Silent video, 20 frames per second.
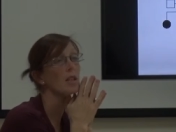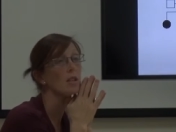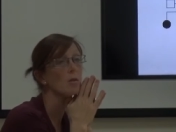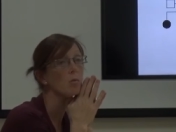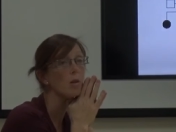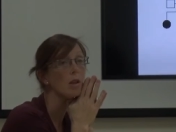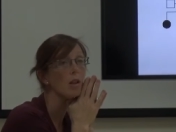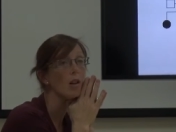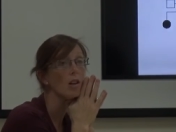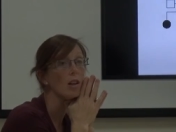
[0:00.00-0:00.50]

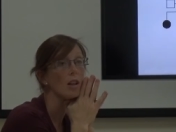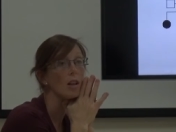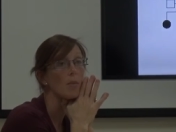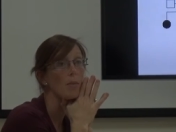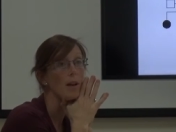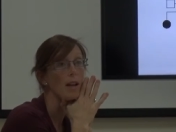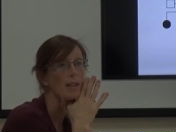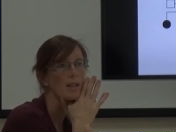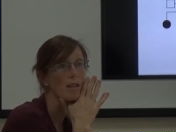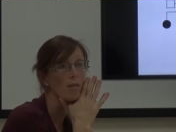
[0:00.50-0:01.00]
this we're not going to
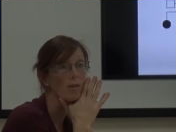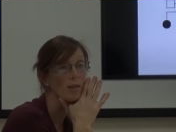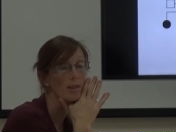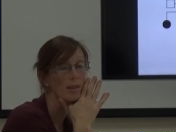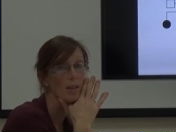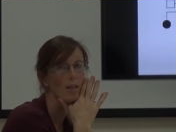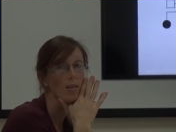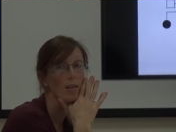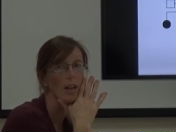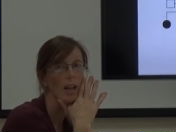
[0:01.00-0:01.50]
base our
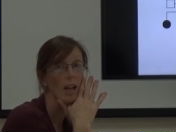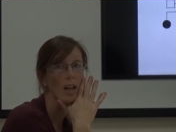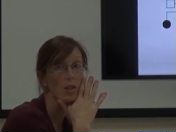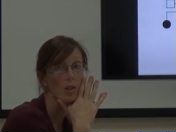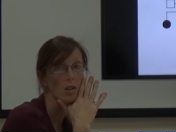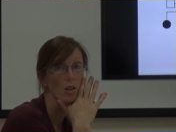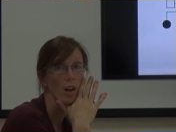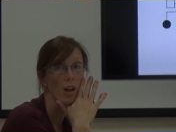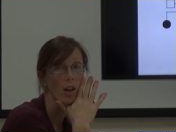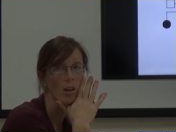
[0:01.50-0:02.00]
risk
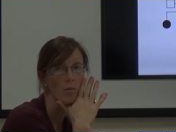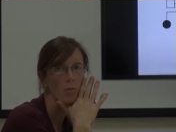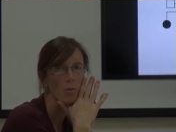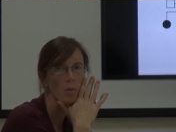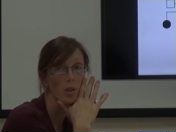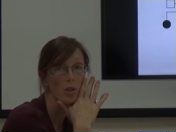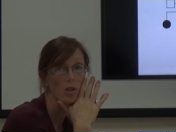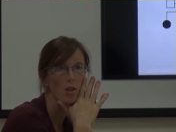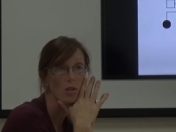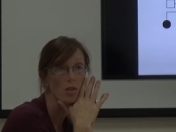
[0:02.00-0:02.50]
calculation on,
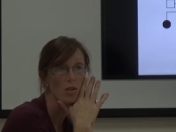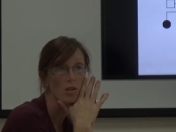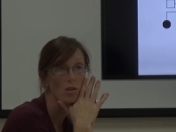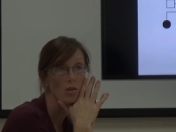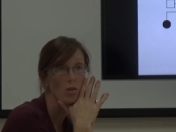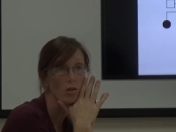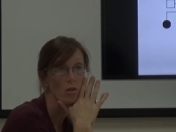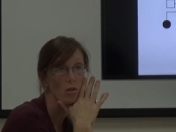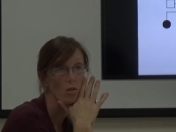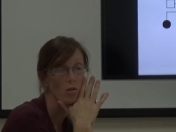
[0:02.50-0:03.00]
but
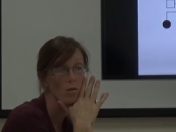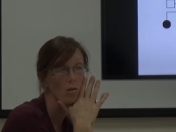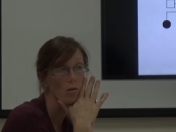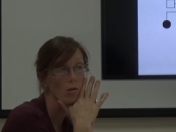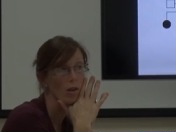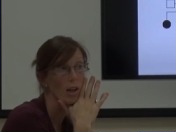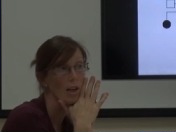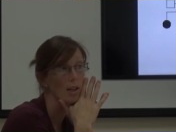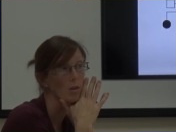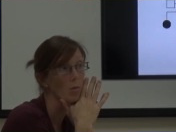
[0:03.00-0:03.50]
just to
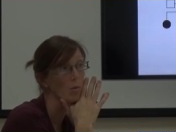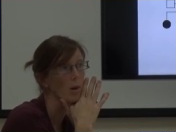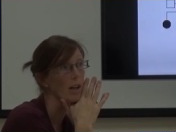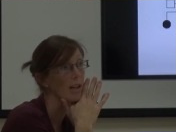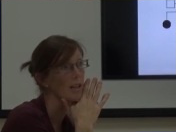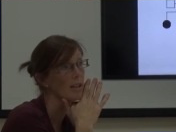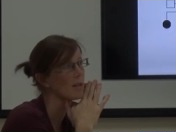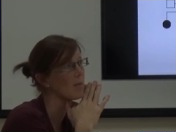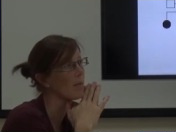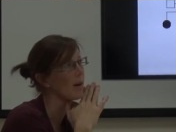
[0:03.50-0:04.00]
create
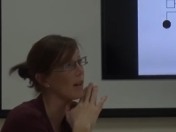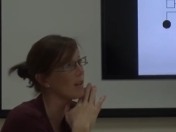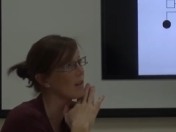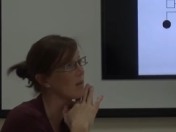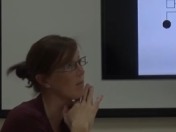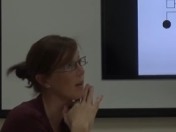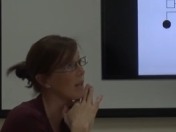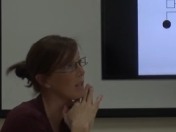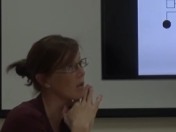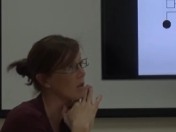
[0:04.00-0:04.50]
awareness about
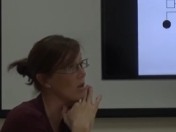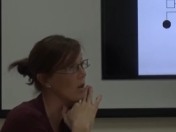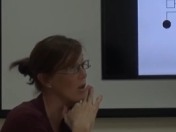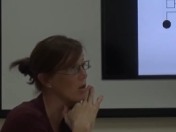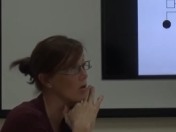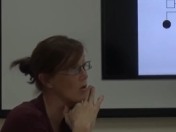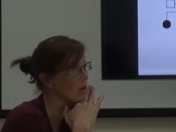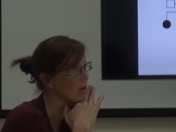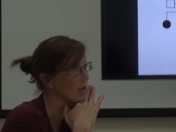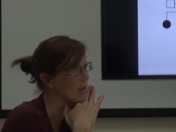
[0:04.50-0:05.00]

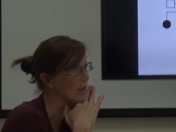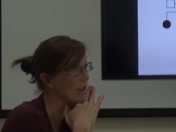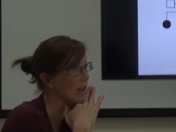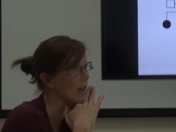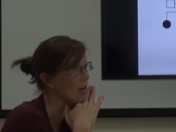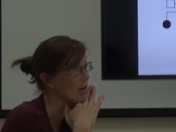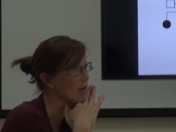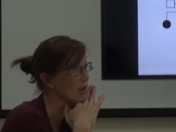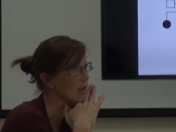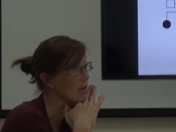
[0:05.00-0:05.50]
mitochondrial
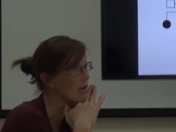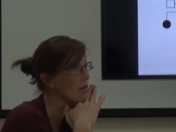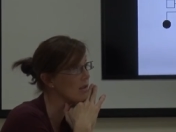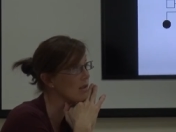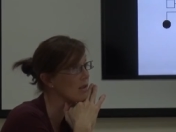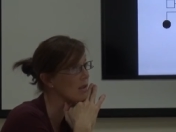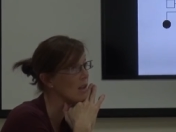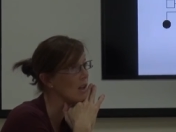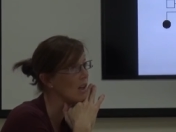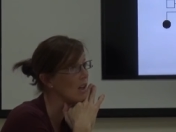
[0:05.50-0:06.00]

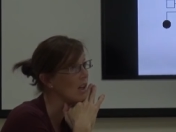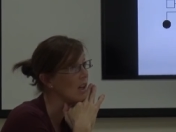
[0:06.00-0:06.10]
inheritance.